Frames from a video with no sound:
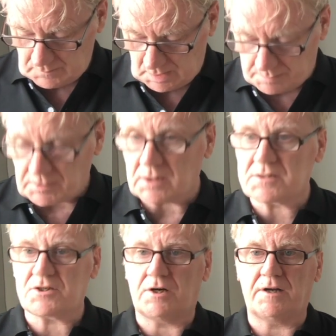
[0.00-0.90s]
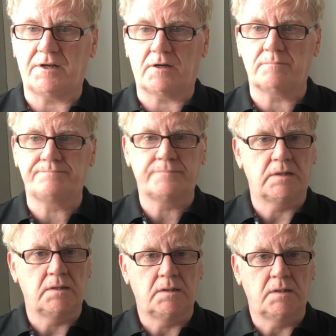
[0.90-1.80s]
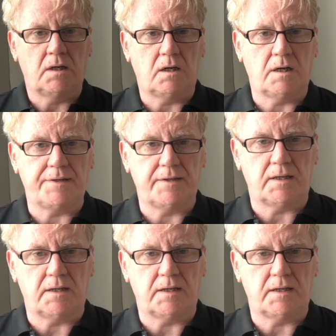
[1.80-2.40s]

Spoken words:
I'm going to start out here on